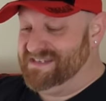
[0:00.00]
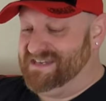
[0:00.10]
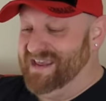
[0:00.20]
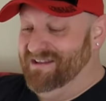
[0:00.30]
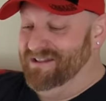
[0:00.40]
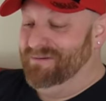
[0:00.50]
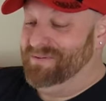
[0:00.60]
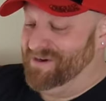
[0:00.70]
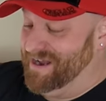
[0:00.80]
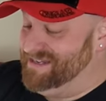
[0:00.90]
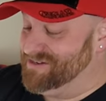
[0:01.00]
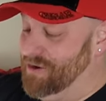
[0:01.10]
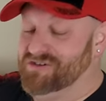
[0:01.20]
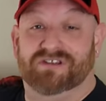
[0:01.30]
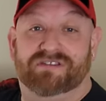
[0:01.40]
sale price
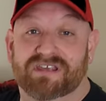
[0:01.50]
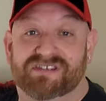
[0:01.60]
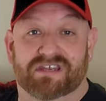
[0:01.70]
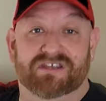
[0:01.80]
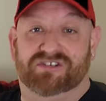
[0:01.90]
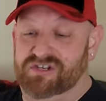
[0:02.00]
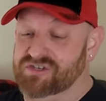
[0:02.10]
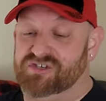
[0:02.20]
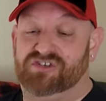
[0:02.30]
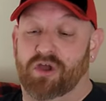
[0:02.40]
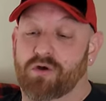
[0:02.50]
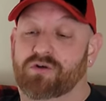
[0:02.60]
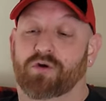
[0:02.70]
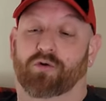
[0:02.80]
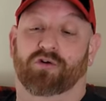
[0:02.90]
cards. This is
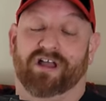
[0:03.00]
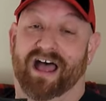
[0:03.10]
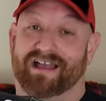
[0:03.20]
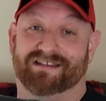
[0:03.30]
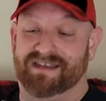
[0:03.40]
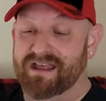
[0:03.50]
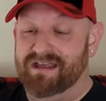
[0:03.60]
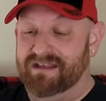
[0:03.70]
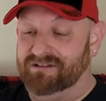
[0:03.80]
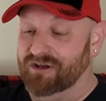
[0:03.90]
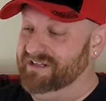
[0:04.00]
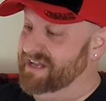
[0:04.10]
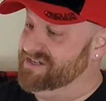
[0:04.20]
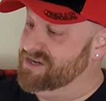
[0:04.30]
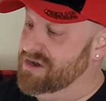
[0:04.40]
so cool, guys. Look at
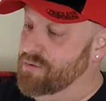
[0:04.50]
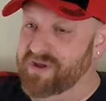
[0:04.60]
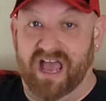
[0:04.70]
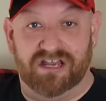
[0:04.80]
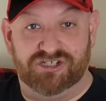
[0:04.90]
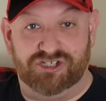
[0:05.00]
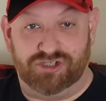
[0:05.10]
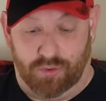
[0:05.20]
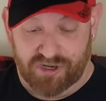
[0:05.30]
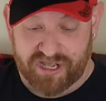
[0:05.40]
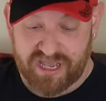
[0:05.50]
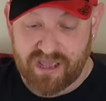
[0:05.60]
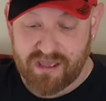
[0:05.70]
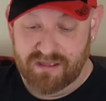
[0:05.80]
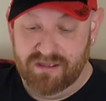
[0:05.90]
this. We got
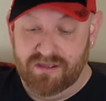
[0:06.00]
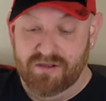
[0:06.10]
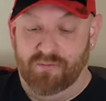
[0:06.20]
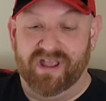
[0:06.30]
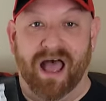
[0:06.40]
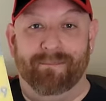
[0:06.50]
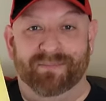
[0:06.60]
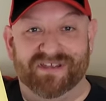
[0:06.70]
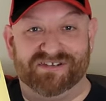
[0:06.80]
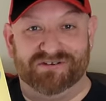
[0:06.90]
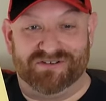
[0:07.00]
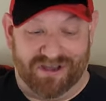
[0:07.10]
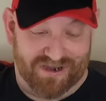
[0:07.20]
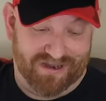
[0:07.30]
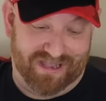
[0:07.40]
Shorty, we got Mr.
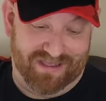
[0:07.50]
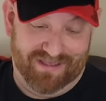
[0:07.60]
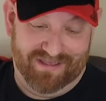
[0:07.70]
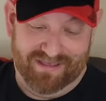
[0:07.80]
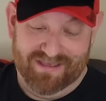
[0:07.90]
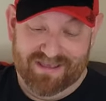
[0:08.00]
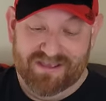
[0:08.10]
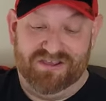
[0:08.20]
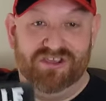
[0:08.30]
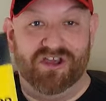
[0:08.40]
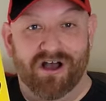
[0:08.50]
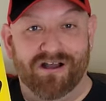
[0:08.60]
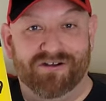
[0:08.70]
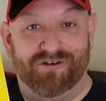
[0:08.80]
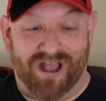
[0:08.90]
Dark,
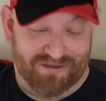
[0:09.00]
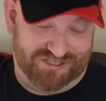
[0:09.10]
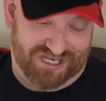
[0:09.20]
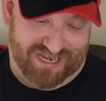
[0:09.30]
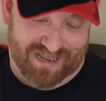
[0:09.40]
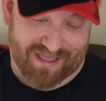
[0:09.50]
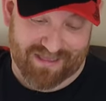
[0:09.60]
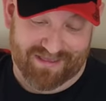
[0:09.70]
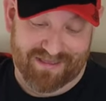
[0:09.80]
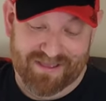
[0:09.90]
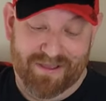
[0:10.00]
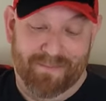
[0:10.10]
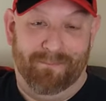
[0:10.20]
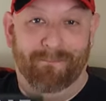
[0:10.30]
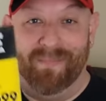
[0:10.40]
Young Crouchy,
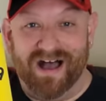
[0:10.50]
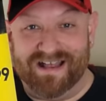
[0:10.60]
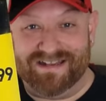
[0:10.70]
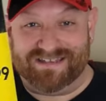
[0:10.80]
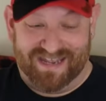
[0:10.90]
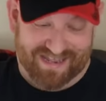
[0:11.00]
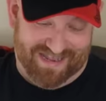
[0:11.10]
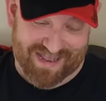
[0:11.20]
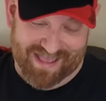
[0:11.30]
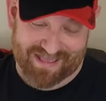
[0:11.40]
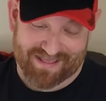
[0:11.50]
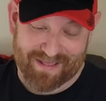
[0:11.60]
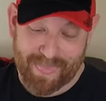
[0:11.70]
Monty,